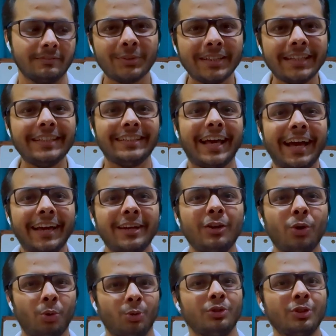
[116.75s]
The entire
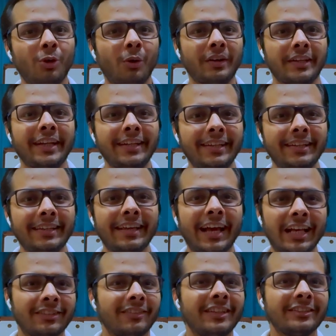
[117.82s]
course content
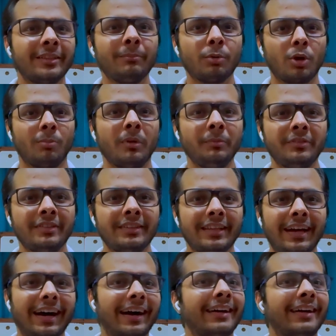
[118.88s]
as well as the problems